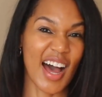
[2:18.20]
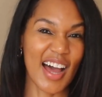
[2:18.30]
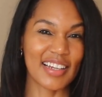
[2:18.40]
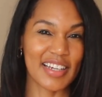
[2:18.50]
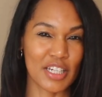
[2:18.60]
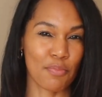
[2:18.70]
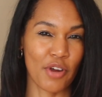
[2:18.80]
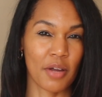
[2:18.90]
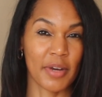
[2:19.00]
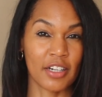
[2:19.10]
i like
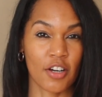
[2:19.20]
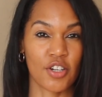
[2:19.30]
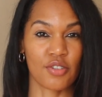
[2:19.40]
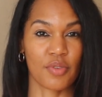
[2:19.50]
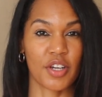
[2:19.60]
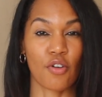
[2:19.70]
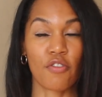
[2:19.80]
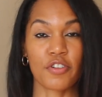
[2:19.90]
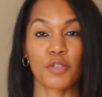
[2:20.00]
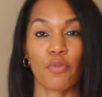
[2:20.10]
spraying my lingerie
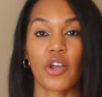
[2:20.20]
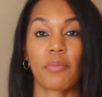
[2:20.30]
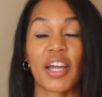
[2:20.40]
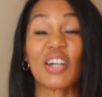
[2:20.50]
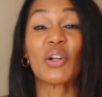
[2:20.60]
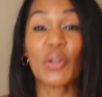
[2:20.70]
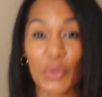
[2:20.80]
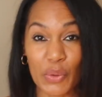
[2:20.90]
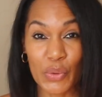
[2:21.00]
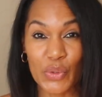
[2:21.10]
over spraying my
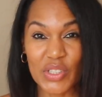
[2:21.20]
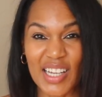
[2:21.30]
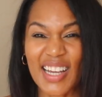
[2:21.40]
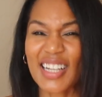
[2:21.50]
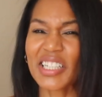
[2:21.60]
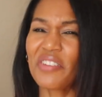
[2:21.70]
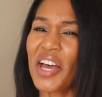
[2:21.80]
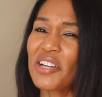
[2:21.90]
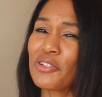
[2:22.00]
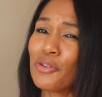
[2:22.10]
clothes because i've
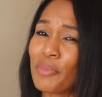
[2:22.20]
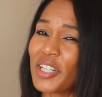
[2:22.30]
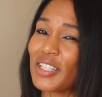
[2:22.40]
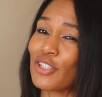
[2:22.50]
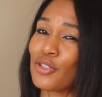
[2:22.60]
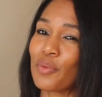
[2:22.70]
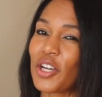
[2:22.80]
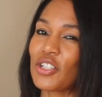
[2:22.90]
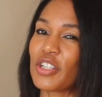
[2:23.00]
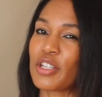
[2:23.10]
had too many
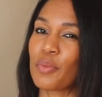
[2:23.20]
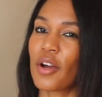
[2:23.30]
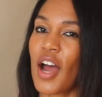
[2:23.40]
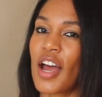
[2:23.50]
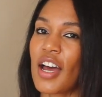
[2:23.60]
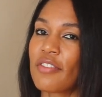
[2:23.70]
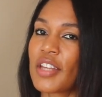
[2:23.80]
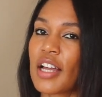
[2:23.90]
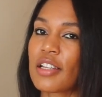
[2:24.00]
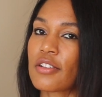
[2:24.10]
situations where i have
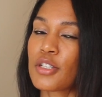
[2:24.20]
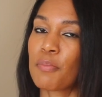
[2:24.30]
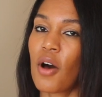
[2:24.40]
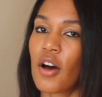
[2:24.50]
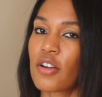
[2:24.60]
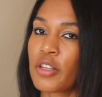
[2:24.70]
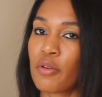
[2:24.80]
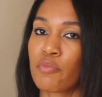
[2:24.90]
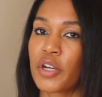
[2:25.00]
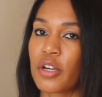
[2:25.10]
that little spot or
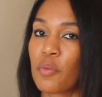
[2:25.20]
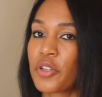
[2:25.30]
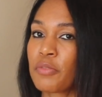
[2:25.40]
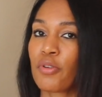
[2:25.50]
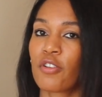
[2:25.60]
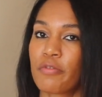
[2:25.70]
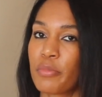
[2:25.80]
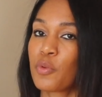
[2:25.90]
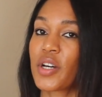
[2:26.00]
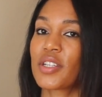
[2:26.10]
that ring where the
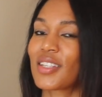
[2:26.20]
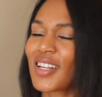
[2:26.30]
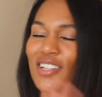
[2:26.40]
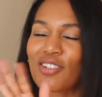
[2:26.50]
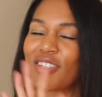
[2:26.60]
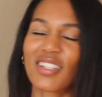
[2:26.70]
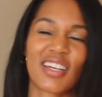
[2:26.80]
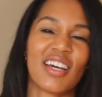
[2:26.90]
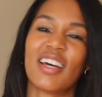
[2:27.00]
perfume was and i just